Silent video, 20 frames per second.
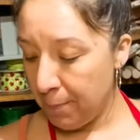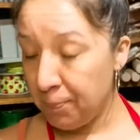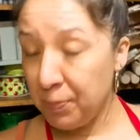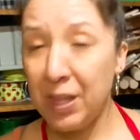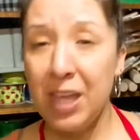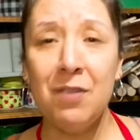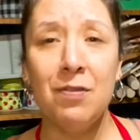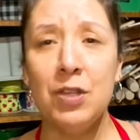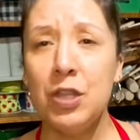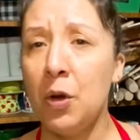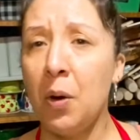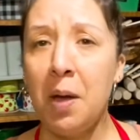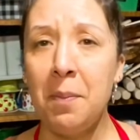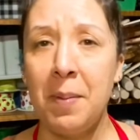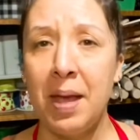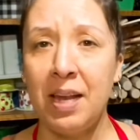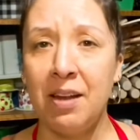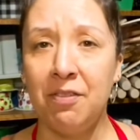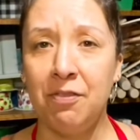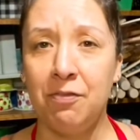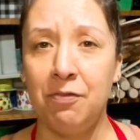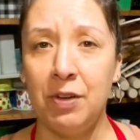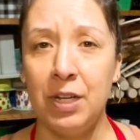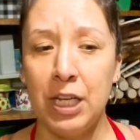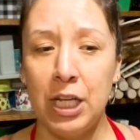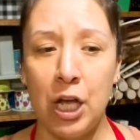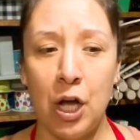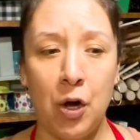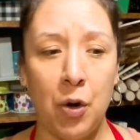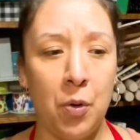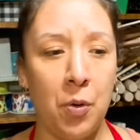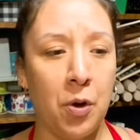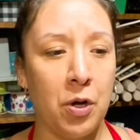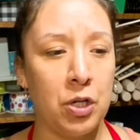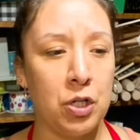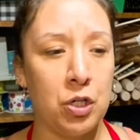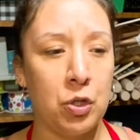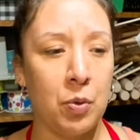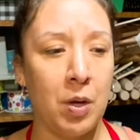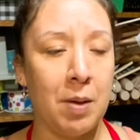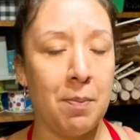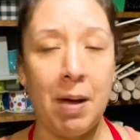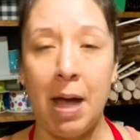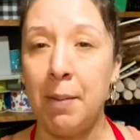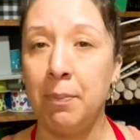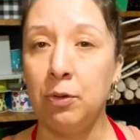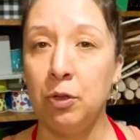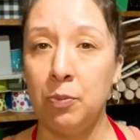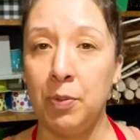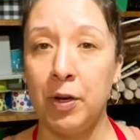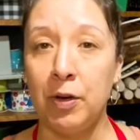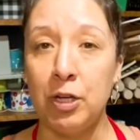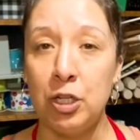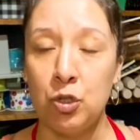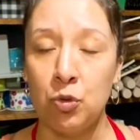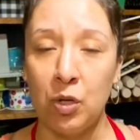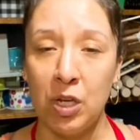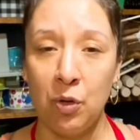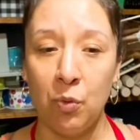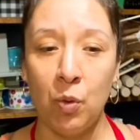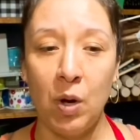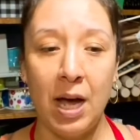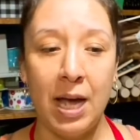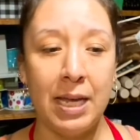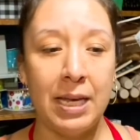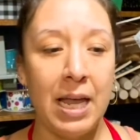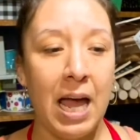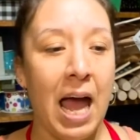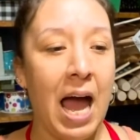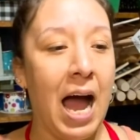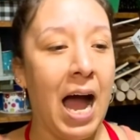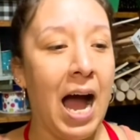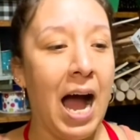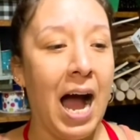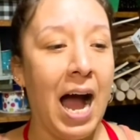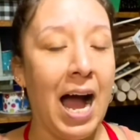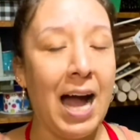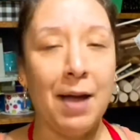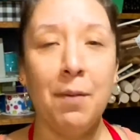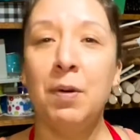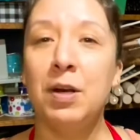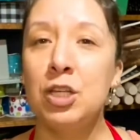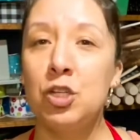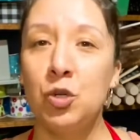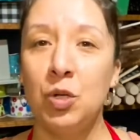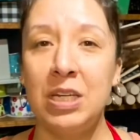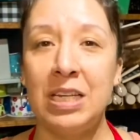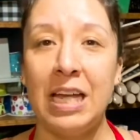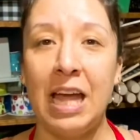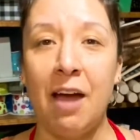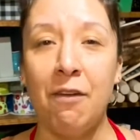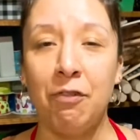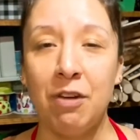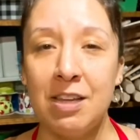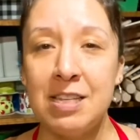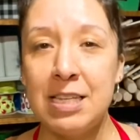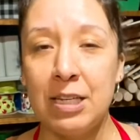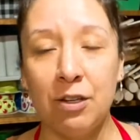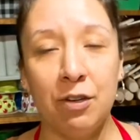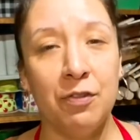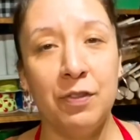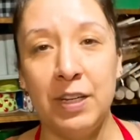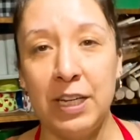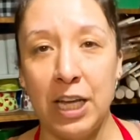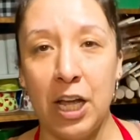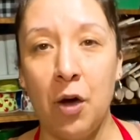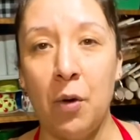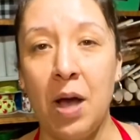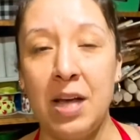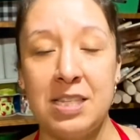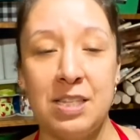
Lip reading: Even though I made a video doing my blueberry treat one, I want to treat every single video as